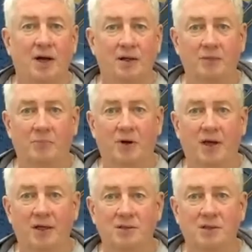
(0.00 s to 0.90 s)
on the
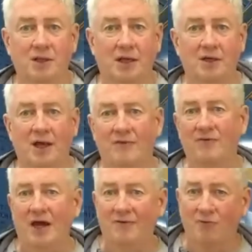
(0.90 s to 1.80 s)
prize, and you have to
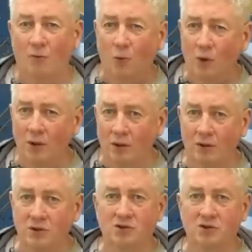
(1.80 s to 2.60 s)
have the will to